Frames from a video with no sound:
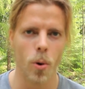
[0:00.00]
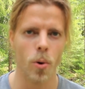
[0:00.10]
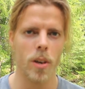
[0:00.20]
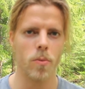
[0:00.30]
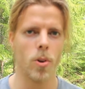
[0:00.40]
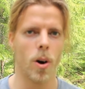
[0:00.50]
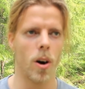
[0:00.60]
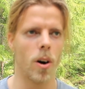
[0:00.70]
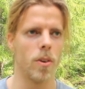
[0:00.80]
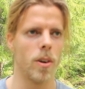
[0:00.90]
or if you
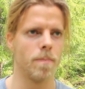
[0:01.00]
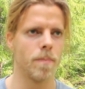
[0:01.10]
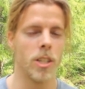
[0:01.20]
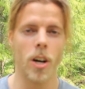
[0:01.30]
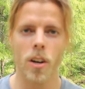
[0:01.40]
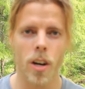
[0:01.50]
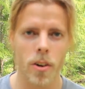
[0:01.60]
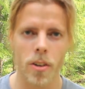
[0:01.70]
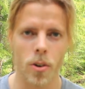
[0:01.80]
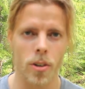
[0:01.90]
are um,
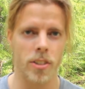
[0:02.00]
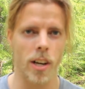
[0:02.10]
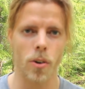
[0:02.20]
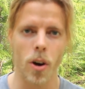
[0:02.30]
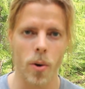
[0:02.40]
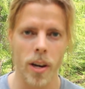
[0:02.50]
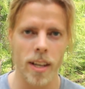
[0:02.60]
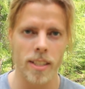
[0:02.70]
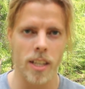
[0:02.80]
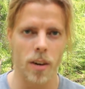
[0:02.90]
younger, you're still growing
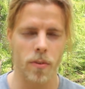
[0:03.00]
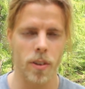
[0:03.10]
and stuff,